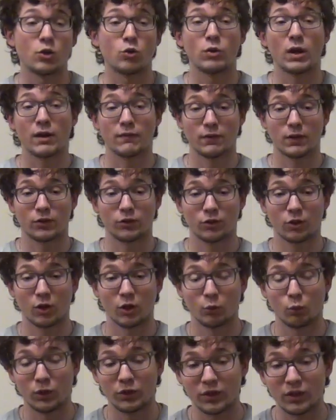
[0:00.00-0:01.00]
graphics
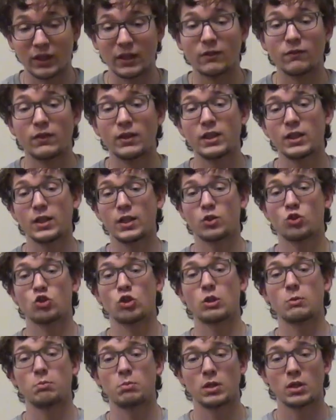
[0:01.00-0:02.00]
card with an NVIDIA
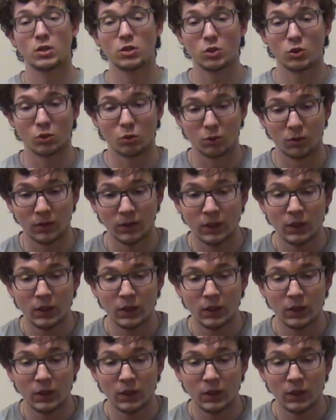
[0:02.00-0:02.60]
GPU,